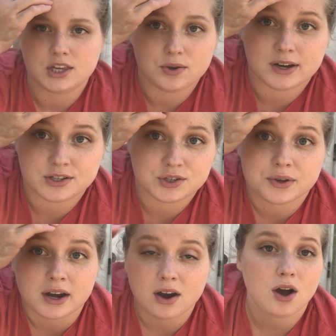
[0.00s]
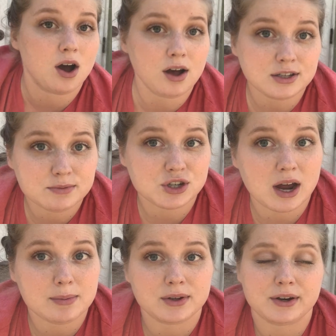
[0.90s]
you guys are doing an awesome
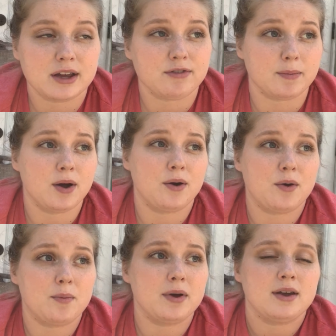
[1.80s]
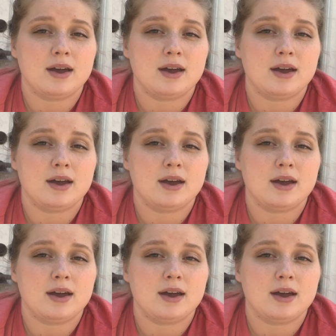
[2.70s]
job learning from home.